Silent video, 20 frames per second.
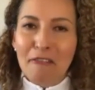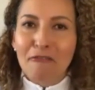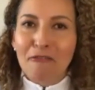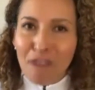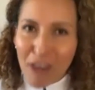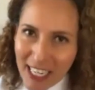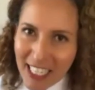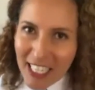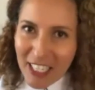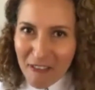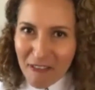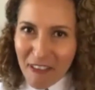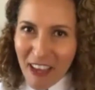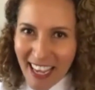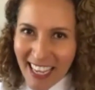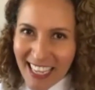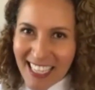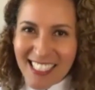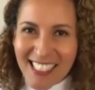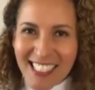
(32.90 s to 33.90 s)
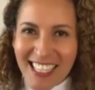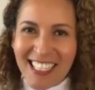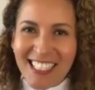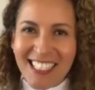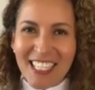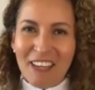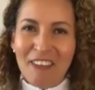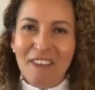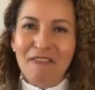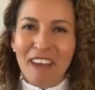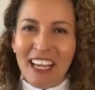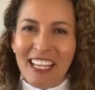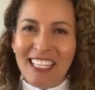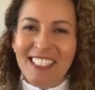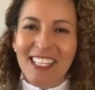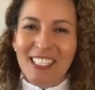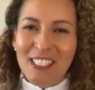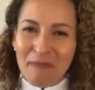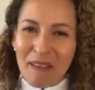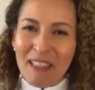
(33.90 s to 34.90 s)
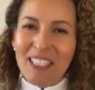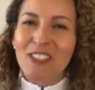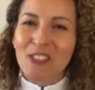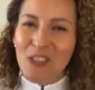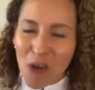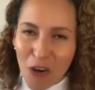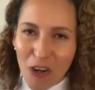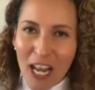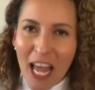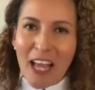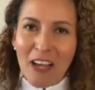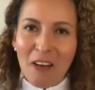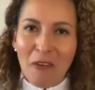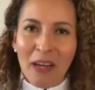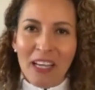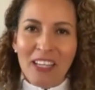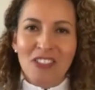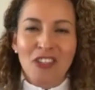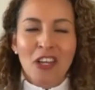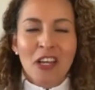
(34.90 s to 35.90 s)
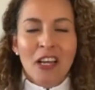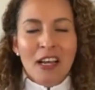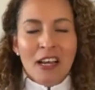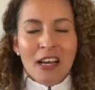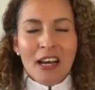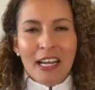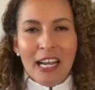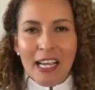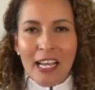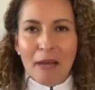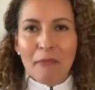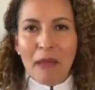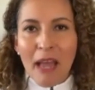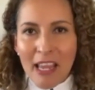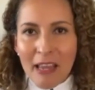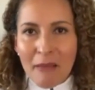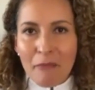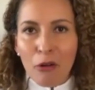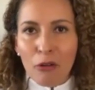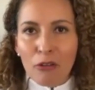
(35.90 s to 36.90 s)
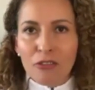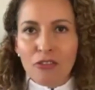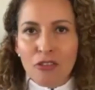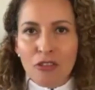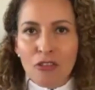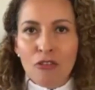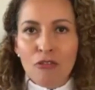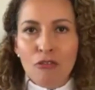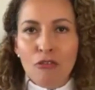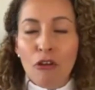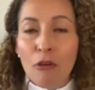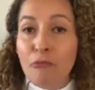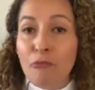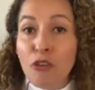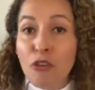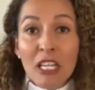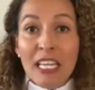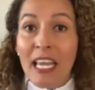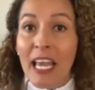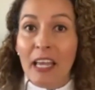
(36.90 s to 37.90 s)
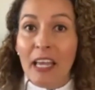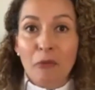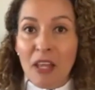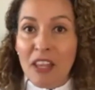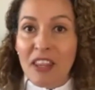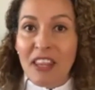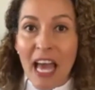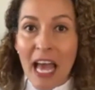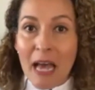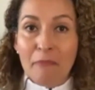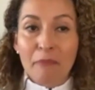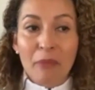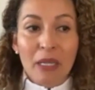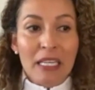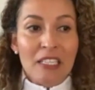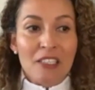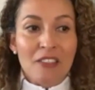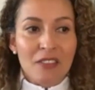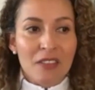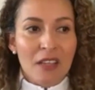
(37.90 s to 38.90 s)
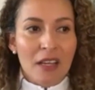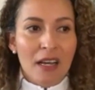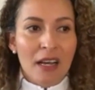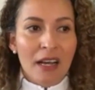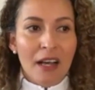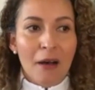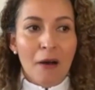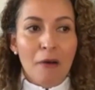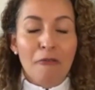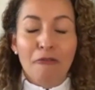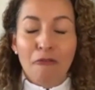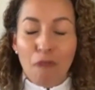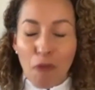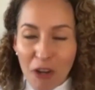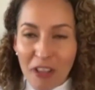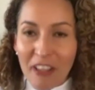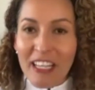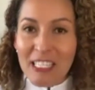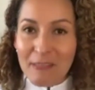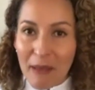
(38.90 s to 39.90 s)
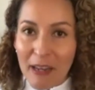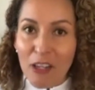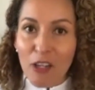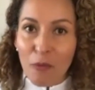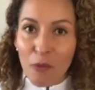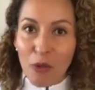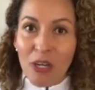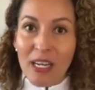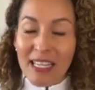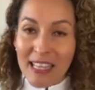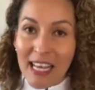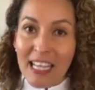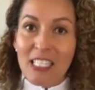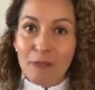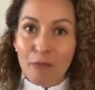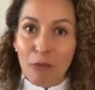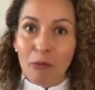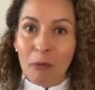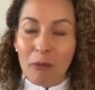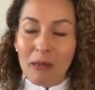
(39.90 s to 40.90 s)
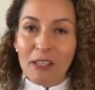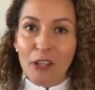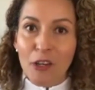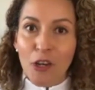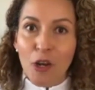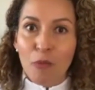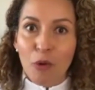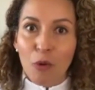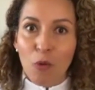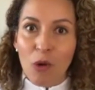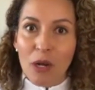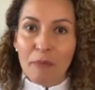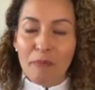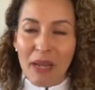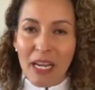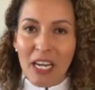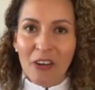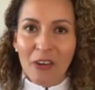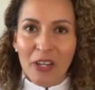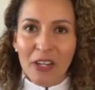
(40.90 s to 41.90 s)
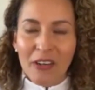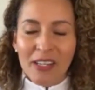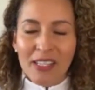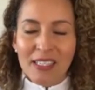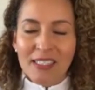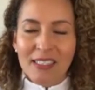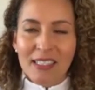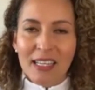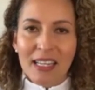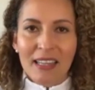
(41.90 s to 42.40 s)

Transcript: friendly face they see a face that speaks their language and i am able to communicate with them because uh, for the hispanic community that's probably the number one barrier is their